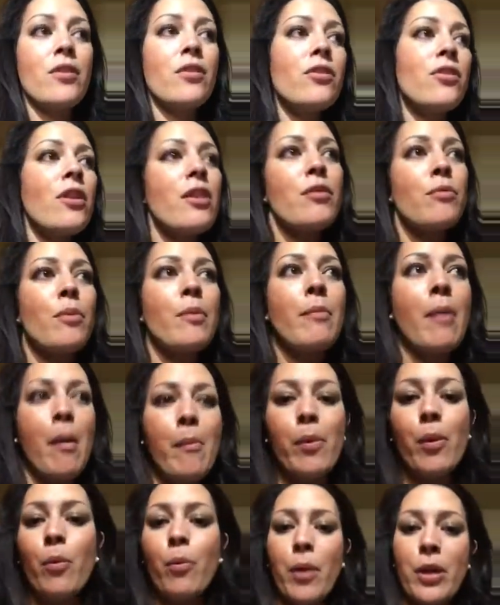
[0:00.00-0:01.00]
Just
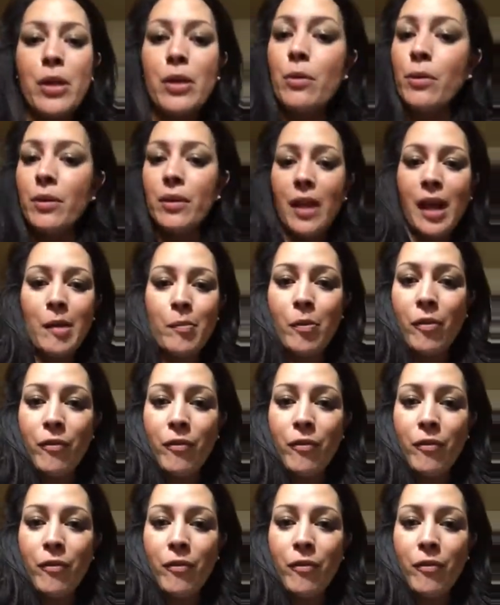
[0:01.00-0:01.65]
remember what you were like